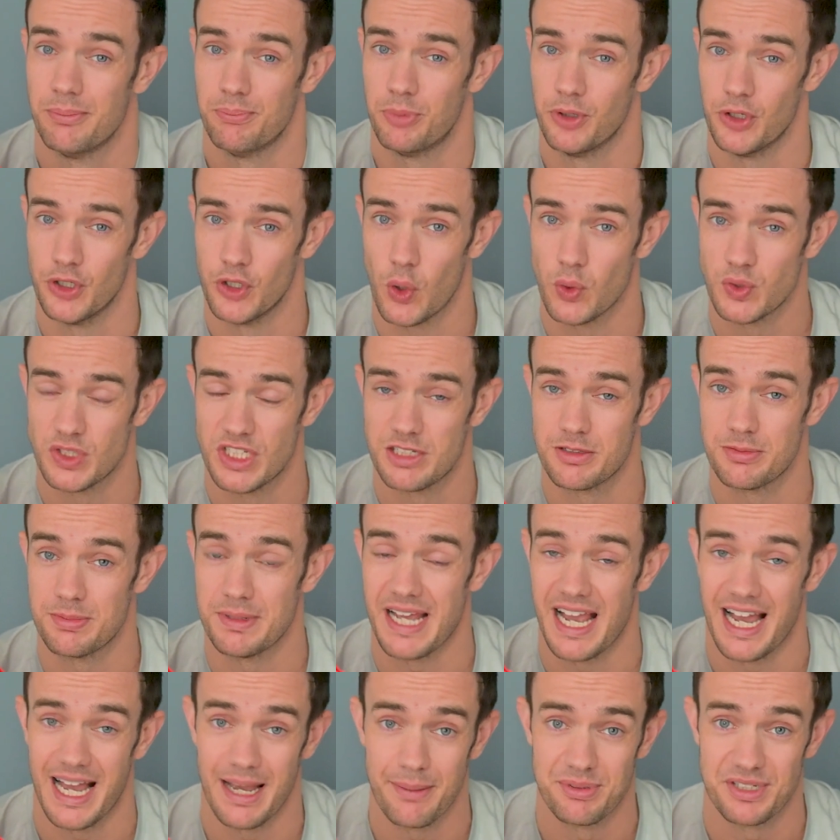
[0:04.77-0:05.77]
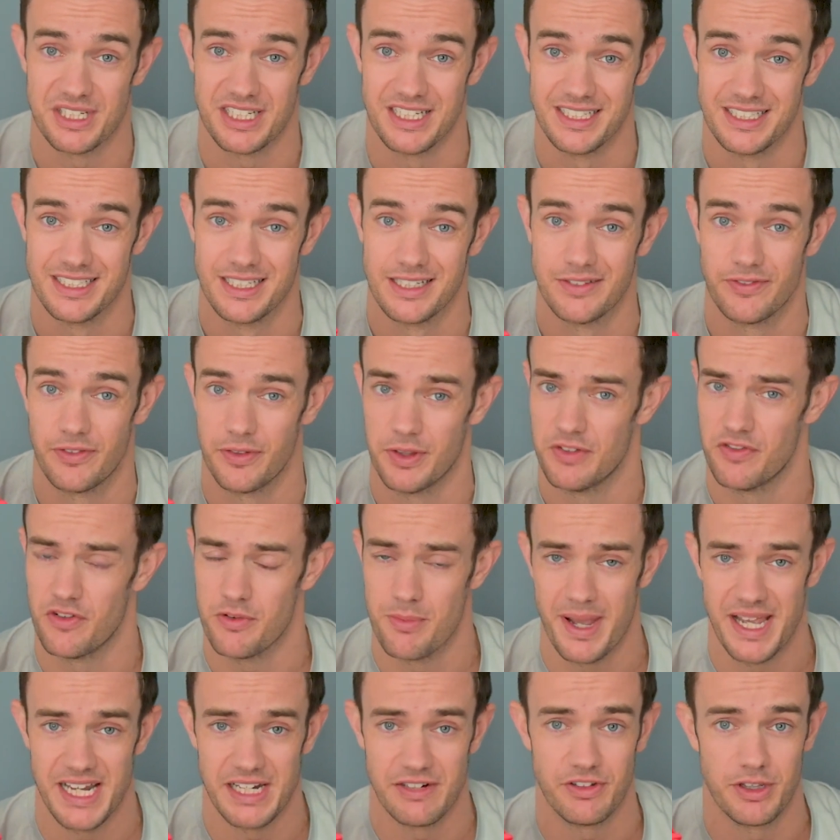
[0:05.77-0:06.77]
but noticeably absent from the
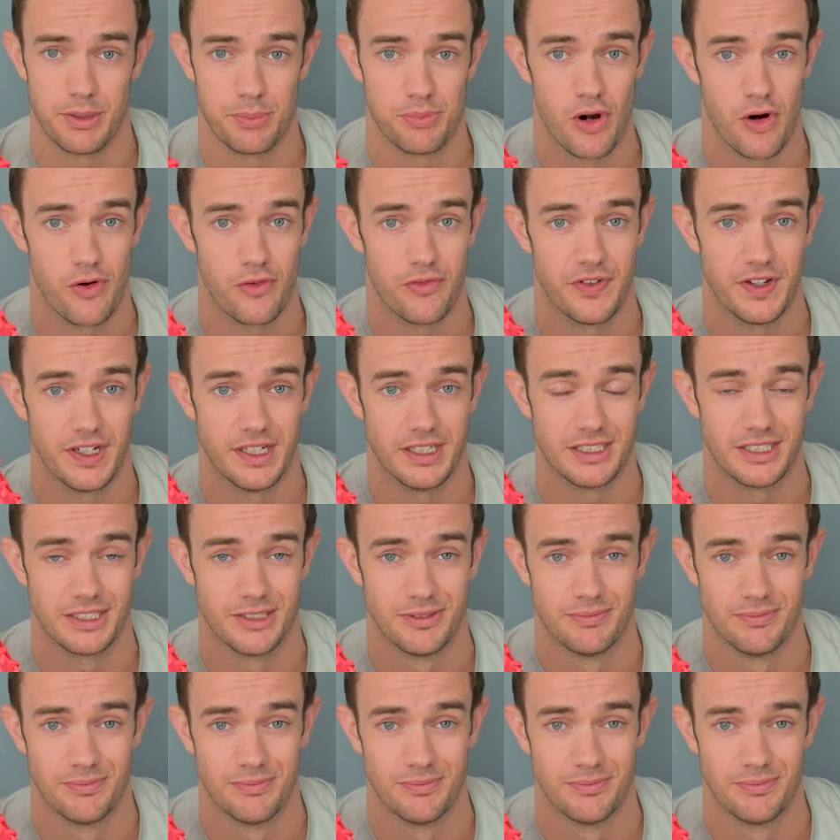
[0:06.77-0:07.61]
remainder of the pro field.